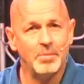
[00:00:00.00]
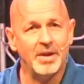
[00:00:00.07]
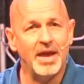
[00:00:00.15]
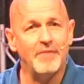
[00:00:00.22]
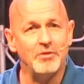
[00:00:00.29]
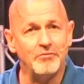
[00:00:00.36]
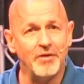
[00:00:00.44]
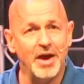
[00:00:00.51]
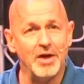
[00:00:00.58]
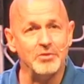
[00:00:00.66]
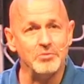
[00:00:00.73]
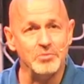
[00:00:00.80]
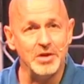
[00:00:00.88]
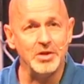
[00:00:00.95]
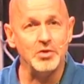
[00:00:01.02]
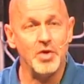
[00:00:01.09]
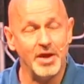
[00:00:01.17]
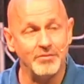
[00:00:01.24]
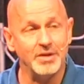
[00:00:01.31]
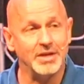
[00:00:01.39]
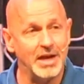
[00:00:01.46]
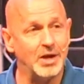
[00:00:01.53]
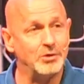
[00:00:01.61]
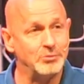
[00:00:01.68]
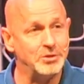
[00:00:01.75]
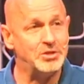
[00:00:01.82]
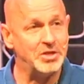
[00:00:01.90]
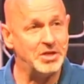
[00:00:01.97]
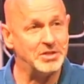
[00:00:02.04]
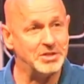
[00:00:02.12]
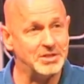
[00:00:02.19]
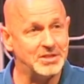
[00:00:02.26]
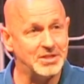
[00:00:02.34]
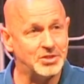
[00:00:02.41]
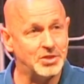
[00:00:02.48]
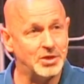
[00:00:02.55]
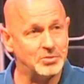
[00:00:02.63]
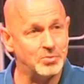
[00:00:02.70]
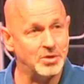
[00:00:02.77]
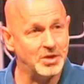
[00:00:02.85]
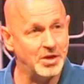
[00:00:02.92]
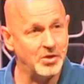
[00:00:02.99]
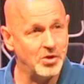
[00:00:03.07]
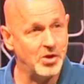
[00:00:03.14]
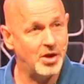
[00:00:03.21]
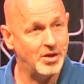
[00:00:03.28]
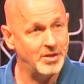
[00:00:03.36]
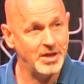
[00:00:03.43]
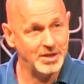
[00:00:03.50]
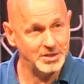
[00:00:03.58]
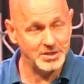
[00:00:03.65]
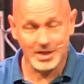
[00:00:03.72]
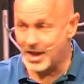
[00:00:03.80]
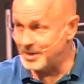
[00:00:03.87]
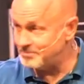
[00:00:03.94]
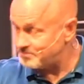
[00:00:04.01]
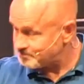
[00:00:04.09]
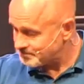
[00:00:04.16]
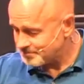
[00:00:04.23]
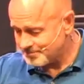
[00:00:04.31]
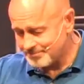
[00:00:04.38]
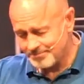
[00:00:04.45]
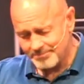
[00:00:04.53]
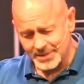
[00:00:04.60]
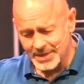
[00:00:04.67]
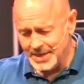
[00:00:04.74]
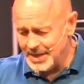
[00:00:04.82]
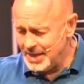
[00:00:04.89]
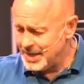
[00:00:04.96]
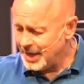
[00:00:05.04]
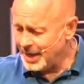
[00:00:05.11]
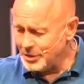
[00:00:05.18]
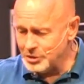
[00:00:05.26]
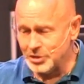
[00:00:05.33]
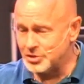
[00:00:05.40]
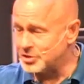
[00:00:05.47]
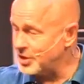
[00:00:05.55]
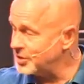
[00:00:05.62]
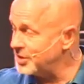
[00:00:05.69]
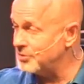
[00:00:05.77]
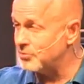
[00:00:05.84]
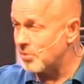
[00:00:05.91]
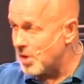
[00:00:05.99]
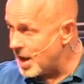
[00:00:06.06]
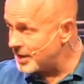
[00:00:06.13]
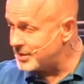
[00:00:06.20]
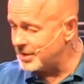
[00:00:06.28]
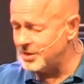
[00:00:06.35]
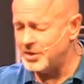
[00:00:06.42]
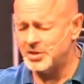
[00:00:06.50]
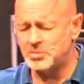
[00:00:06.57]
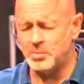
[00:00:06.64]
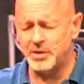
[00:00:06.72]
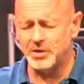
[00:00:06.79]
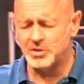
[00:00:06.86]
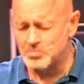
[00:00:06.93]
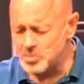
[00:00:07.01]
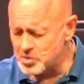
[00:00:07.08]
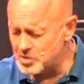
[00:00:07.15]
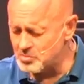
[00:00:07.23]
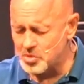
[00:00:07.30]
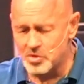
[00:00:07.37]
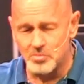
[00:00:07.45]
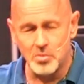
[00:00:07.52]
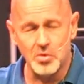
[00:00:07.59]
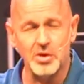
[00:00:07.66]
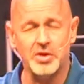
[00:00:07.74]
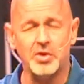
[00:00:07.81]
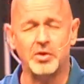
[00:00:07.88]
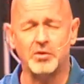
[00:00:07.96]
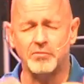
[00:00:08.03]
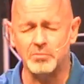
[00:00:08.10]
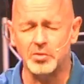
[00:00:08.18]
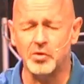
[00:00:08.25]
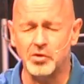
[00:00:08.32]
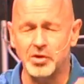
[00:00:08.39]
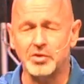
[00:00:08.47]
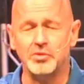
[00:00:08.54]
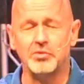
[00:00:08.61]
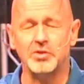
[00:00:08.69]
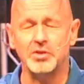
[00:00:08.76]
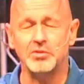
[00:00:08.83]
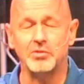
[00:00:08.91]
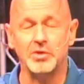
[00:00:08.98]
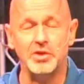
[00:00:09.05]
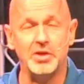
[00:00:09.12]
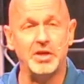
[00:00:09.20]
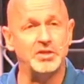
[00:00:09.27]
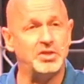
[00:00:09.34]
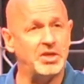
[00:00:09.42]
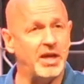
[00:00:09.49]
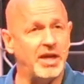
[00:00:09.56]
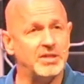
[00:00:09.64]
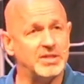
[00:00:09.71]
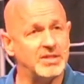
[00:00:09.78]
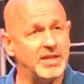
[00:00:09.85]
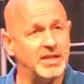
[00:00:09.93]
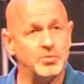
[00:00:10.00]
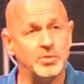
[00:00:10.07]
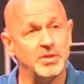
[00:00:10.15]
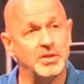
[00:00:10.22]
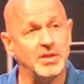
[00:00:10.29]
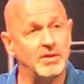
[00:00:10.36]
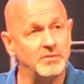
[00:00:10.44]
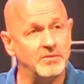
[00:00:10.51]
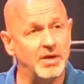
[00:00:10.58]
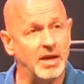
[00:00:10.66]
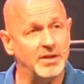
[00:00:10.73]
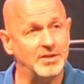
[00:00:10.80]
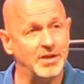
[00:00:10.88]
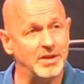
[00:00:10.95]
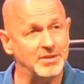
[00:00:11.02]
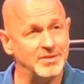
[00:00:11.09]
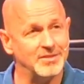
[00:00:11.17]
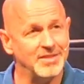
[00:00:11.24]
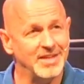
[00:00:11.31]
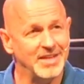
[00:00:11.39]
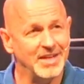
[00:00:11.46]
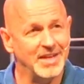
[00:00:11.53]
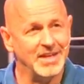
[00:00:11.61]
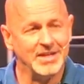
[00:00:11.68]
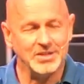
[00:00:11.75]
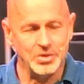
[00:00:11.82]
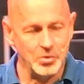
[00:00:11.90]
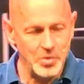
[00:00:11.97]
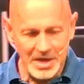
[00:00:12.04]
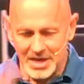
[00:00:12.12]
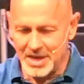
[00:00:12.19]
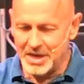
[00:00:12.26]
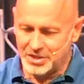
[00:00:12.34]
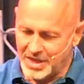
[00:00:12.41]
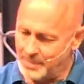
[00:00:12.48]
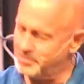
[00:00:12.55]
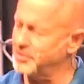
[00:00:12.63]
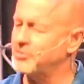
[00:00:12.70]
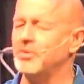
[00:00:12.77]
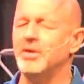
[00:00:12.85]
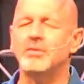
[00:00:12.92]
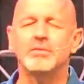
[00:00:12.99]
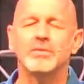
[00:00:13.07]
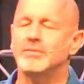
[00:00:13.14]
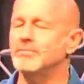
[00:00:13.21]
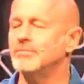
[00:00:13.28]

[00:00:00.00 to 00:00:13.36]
But have you found that when you have an encounter with Jesus, He starts working you on the inside, and you just start getting rocked, and you experience more and more and more, and you go from glory to glory to glory, and you get changed, because that's what the love of God does. So we need, chapter 3,